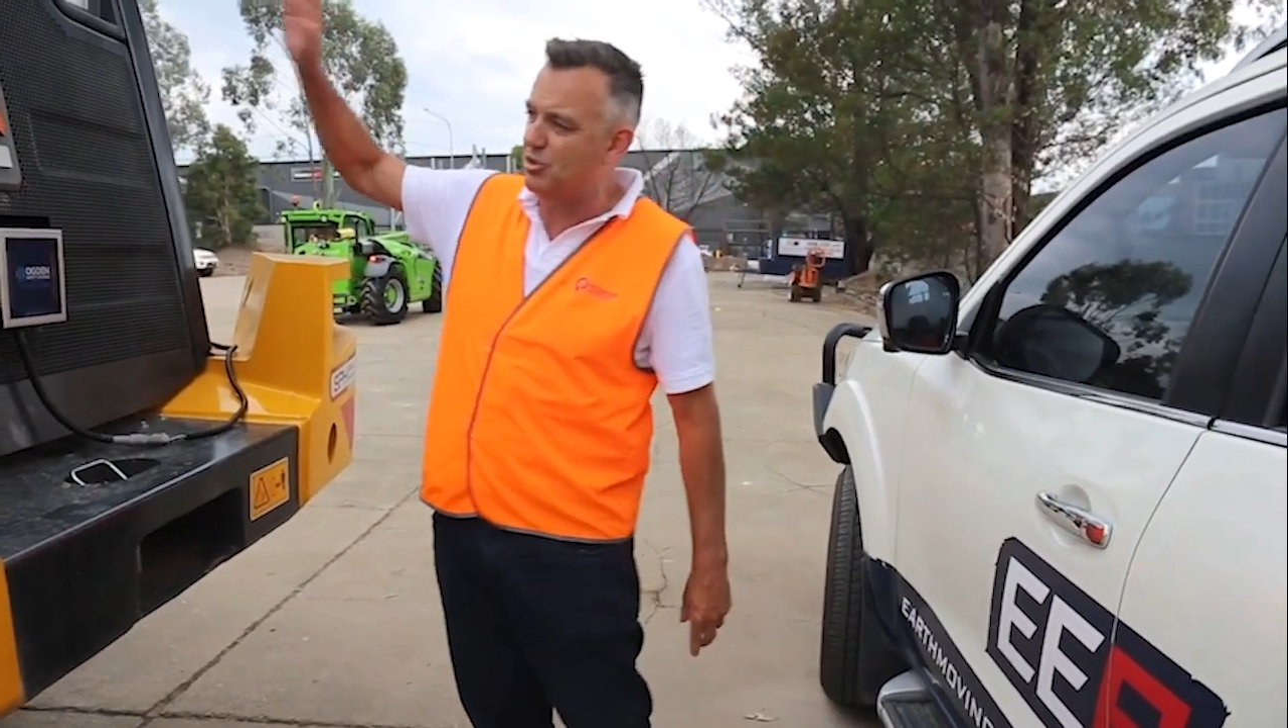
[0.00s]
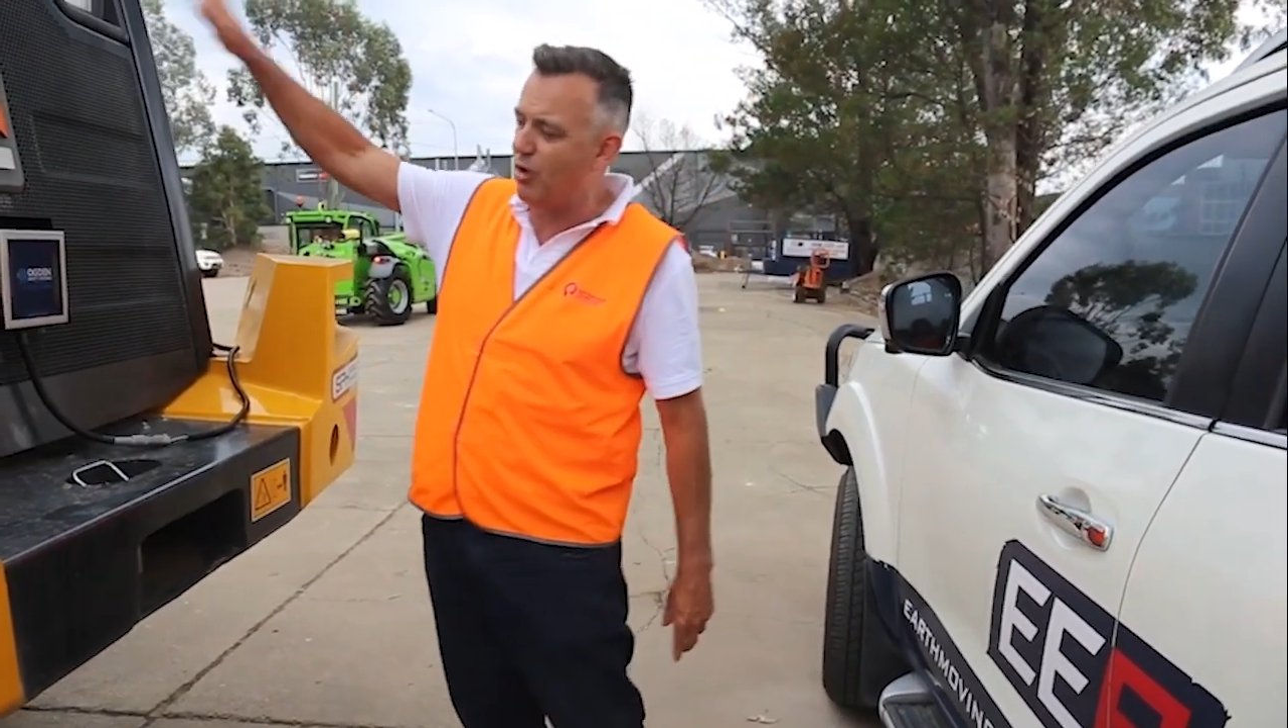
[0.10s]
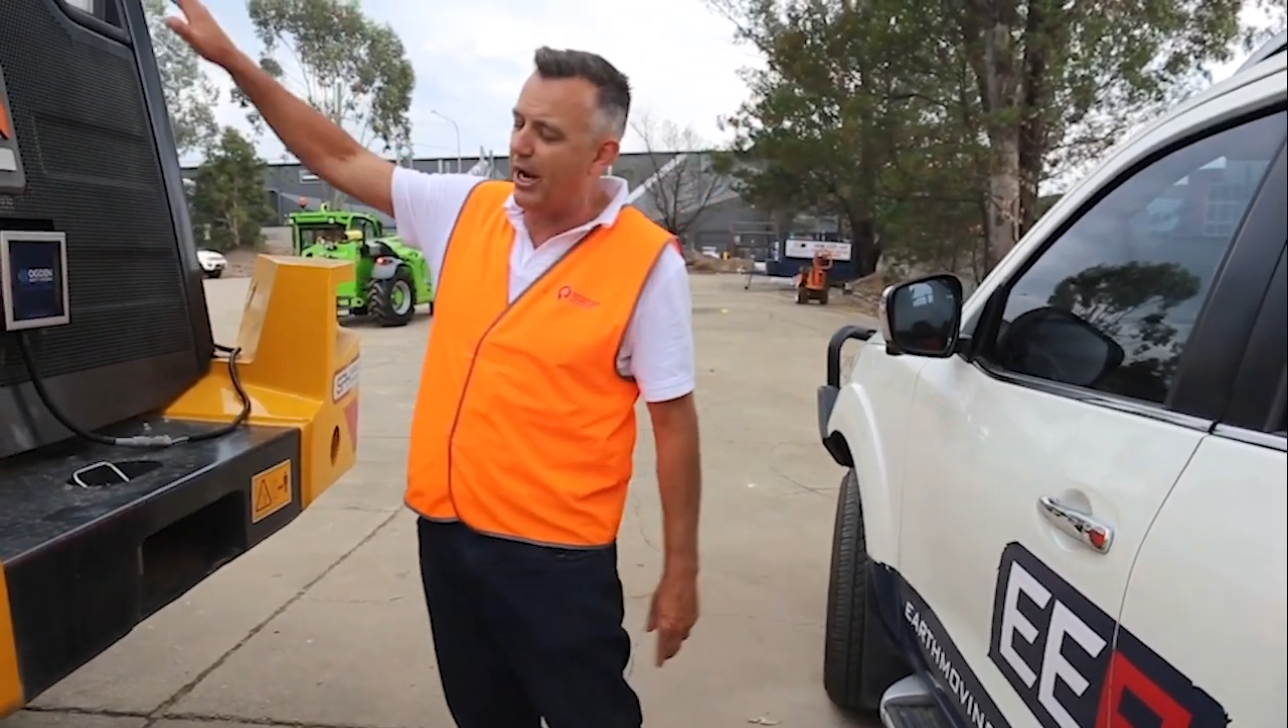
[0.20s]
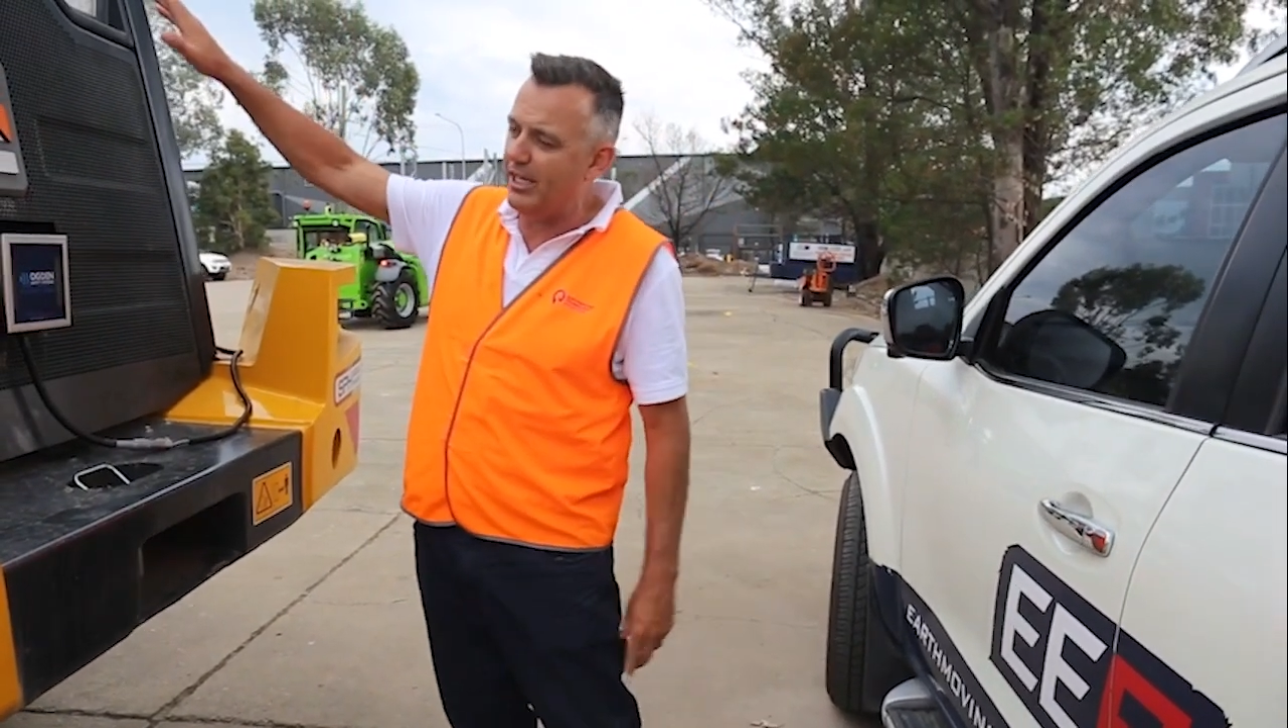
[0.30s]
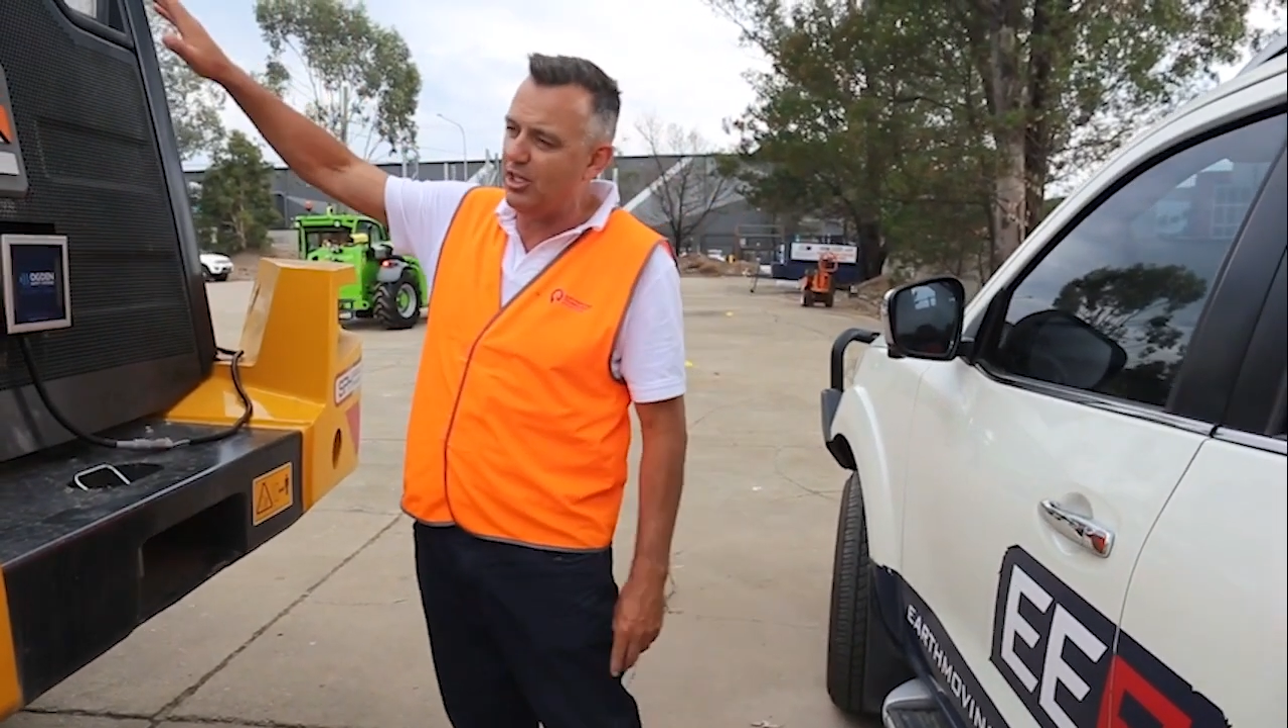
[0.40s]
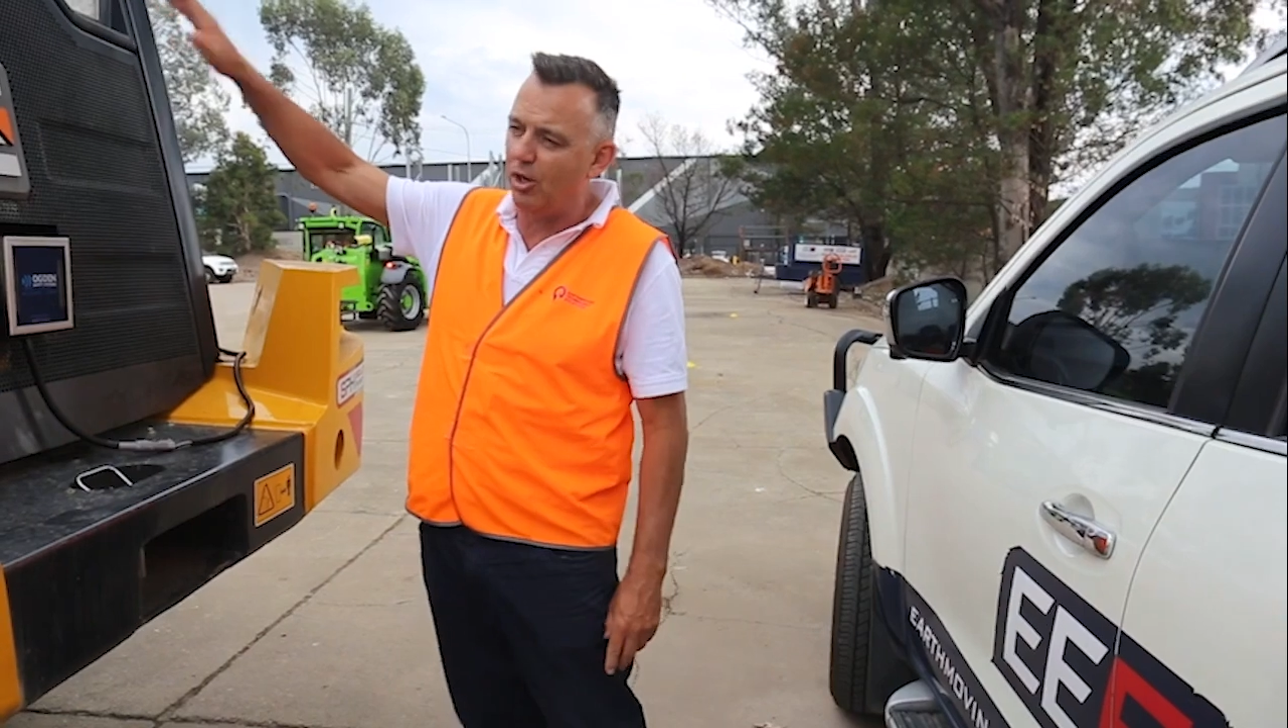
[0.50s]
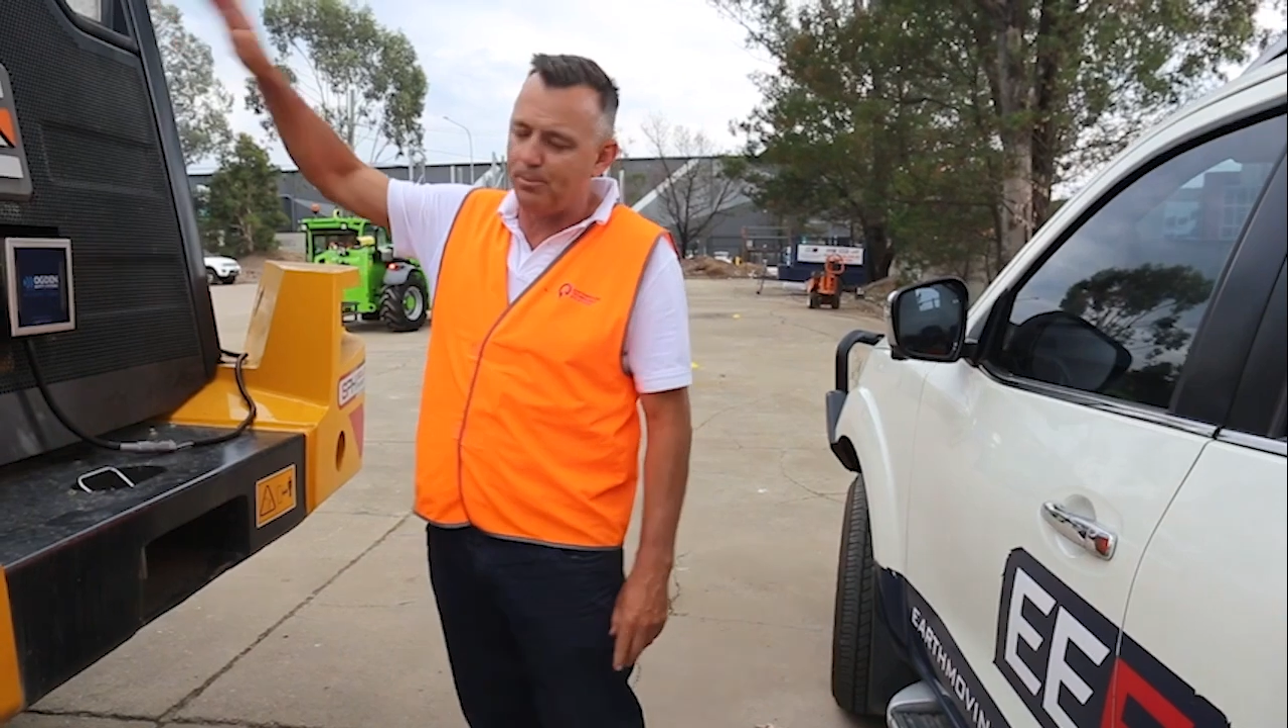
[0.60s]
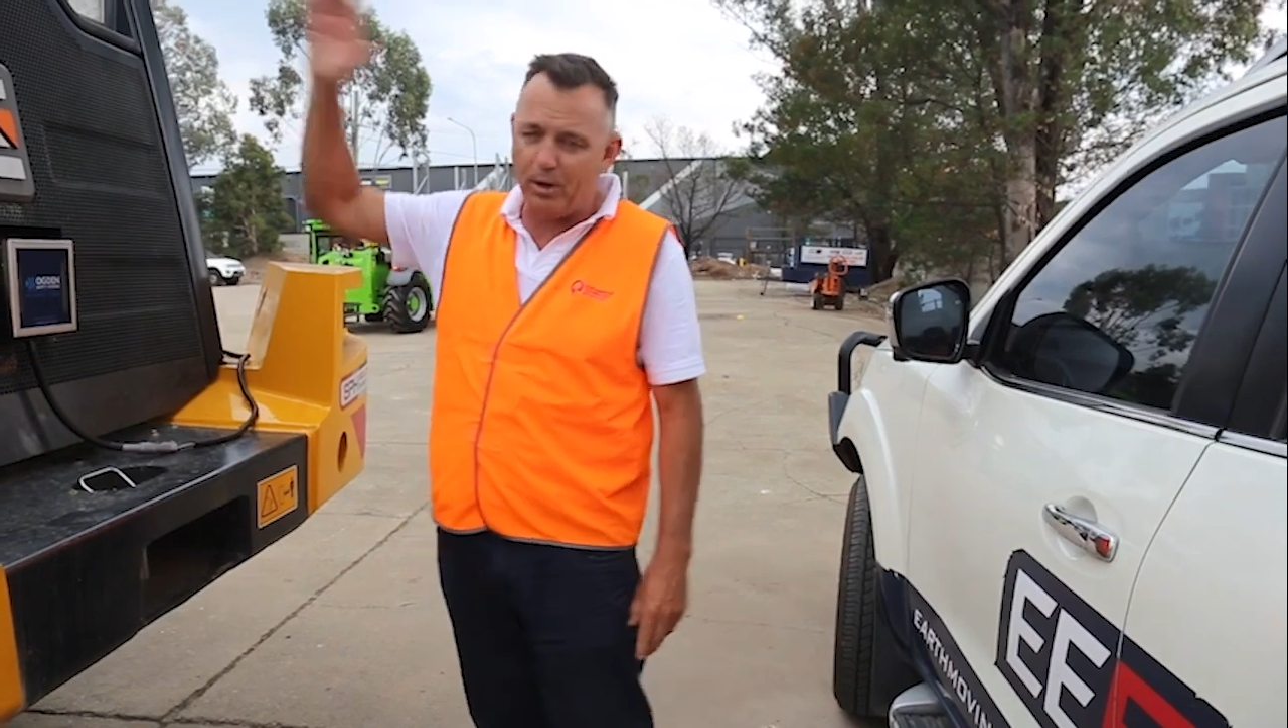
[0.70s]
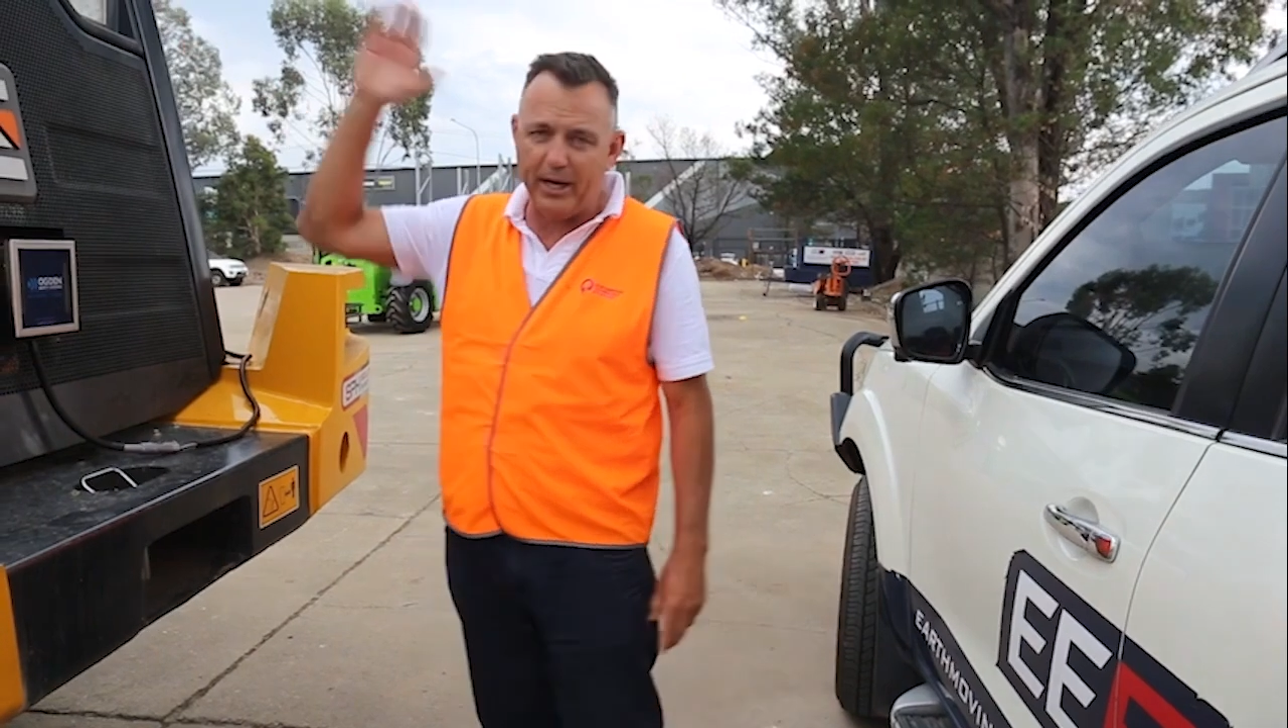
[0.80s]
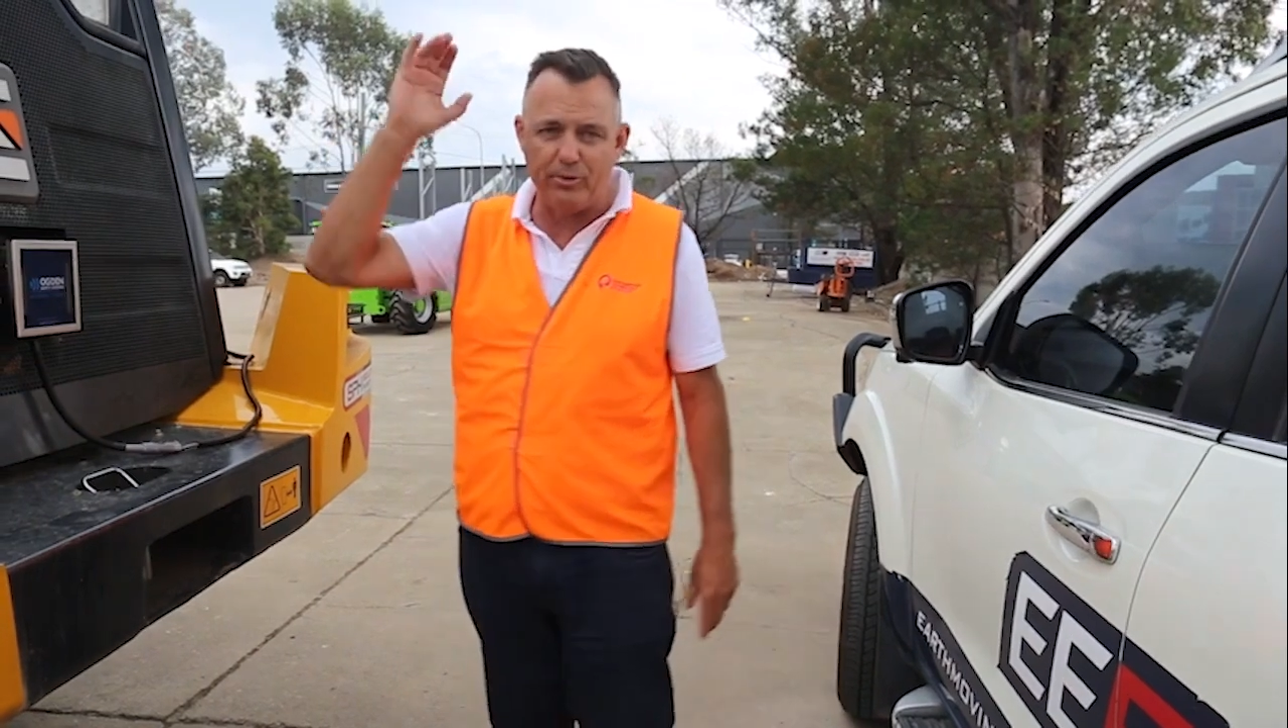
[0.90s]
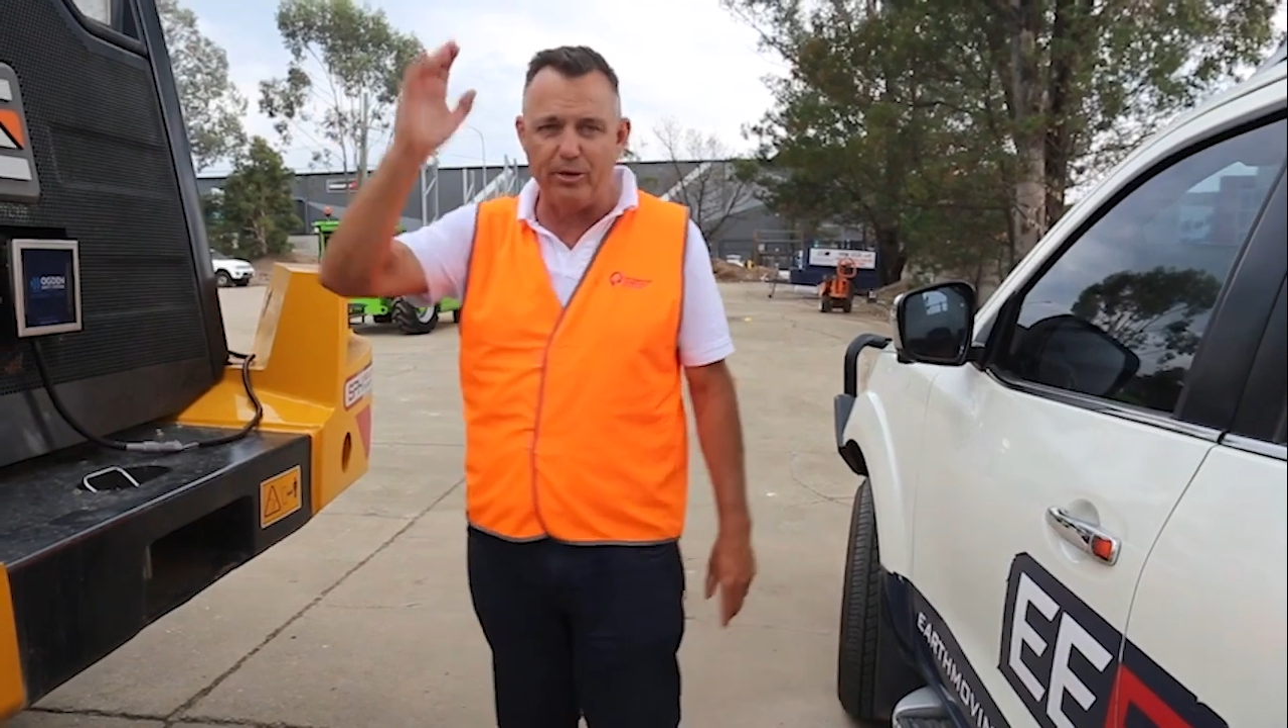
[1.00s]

training the operator